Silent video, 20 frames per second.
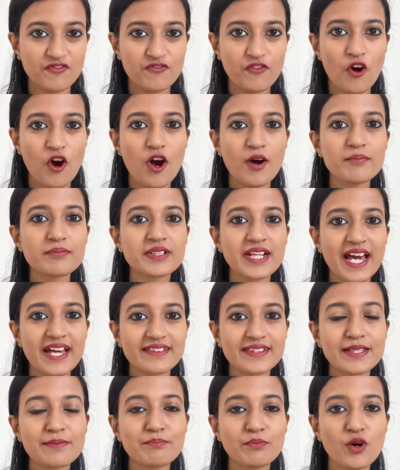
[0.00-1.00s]
formed
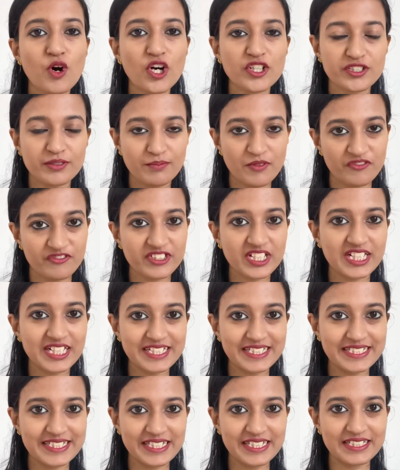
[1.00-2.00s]
at the bottom of the
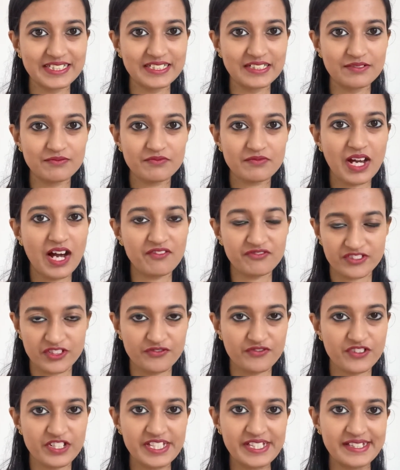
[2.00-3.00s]
container after
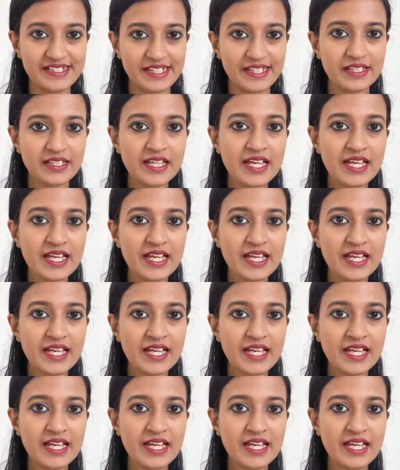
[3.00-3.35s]
freezing,